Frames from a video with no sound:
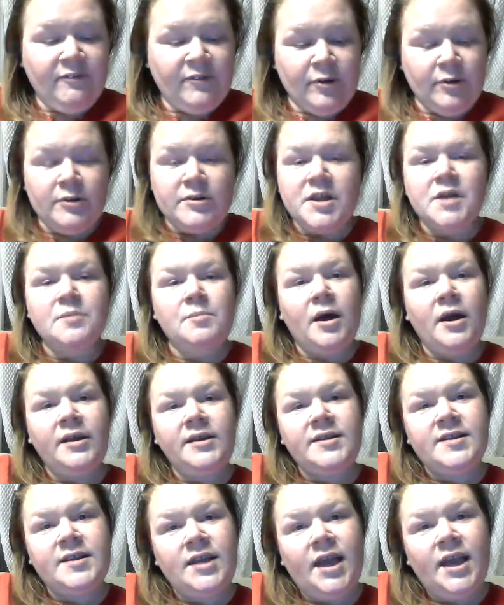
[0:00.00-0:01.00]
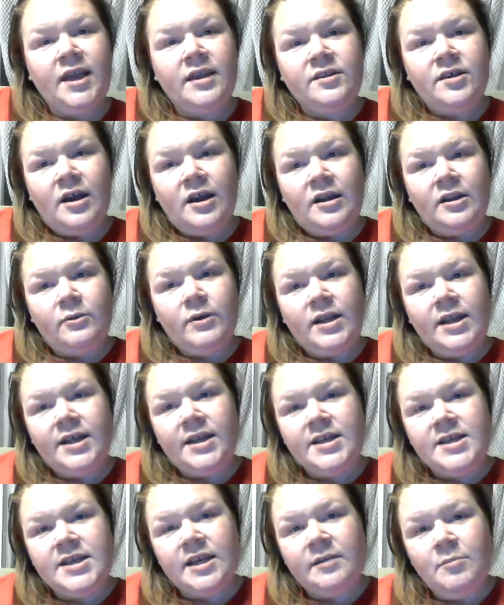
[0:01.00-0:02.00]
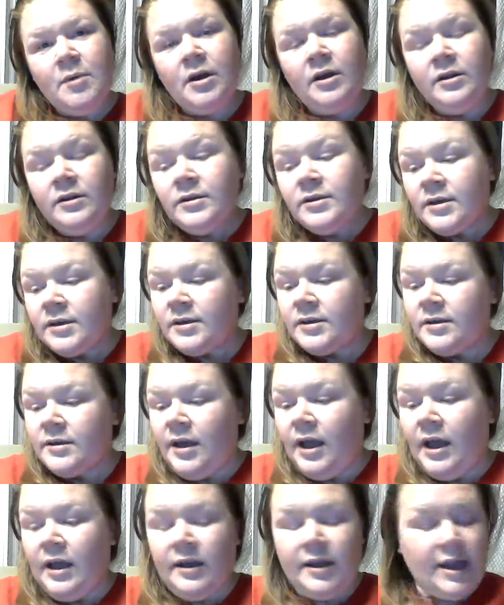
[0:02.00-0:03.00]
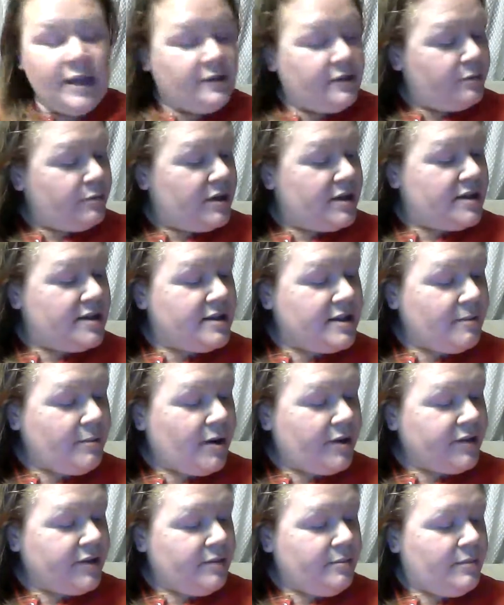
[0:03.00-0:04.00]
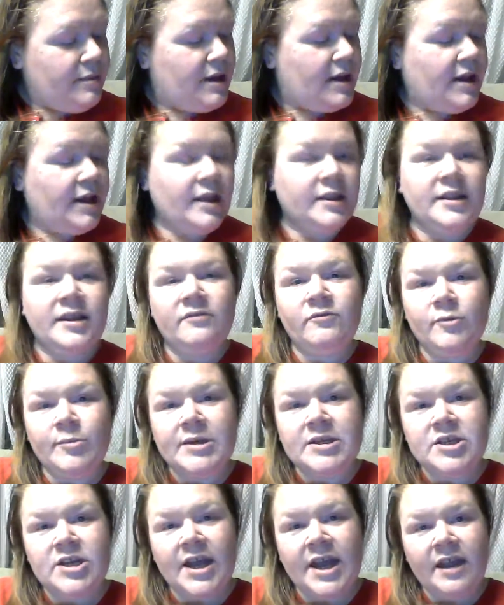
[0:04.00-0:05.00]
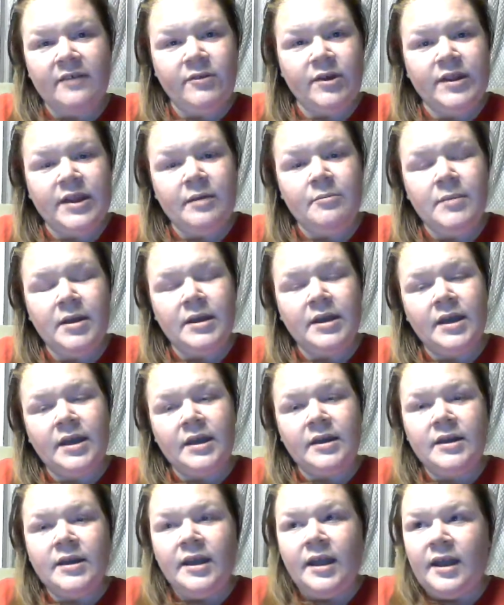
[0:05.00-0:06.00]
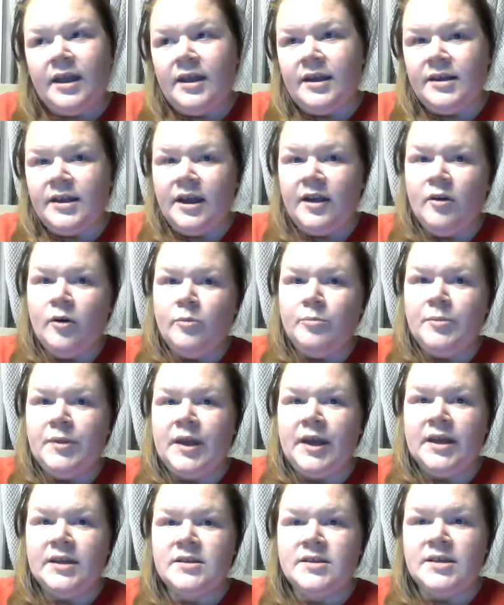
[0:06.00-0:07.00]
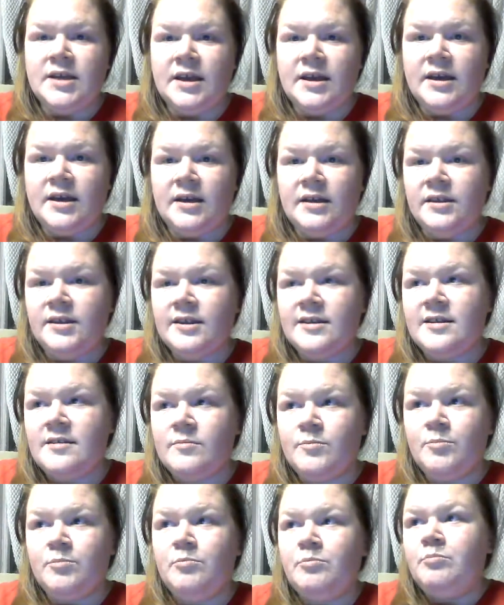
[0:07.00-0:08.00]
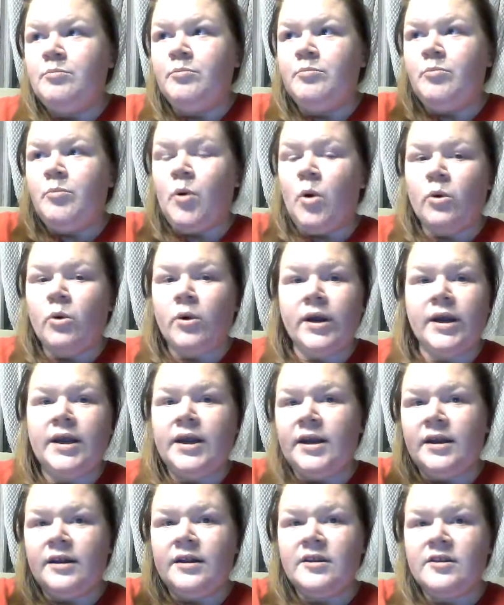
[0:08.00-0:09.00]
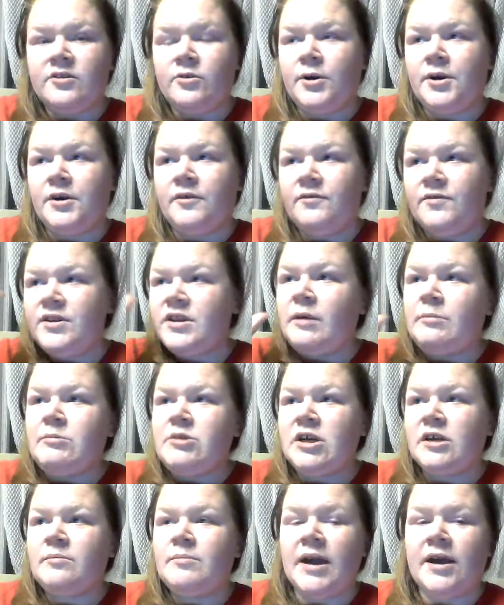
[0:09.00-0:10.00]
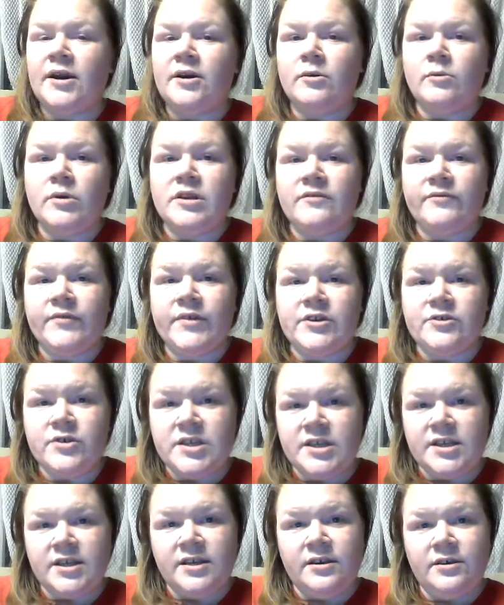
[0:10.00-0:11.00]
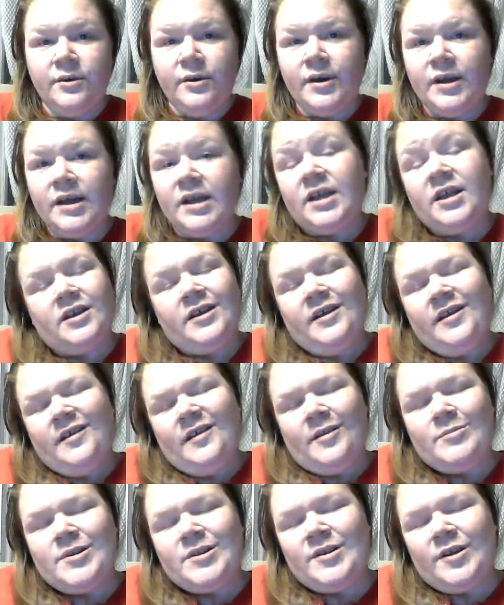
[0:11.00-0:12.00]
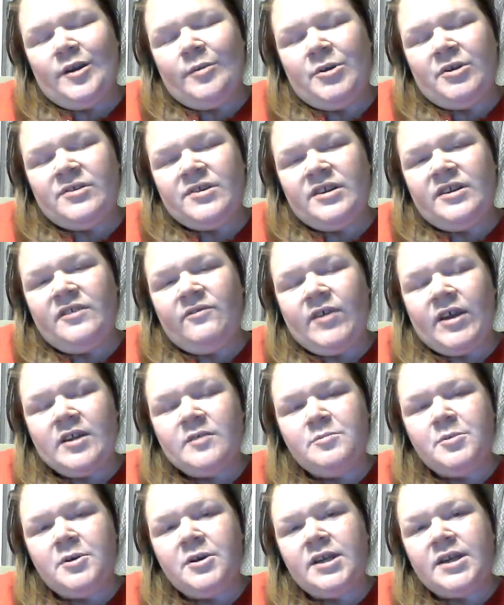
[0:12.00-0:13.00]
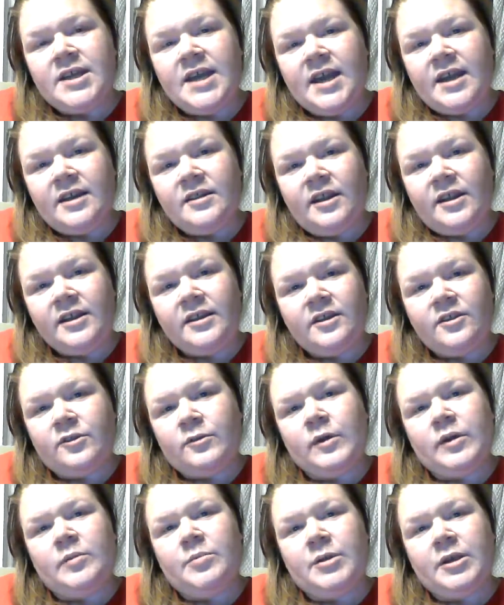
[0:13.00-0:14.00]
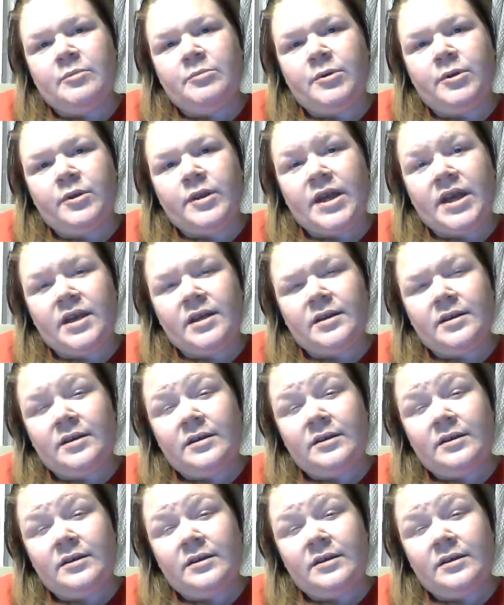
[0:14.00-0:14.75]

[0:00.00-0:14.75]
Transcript: photos I bought today at the Hallowell Antique Mall, and the reasons I bought them, and the information I have on them. And I hope that this boring sort of subject matter was of interest to you. I'm just going to post it to Facebook and tag like the 3 people that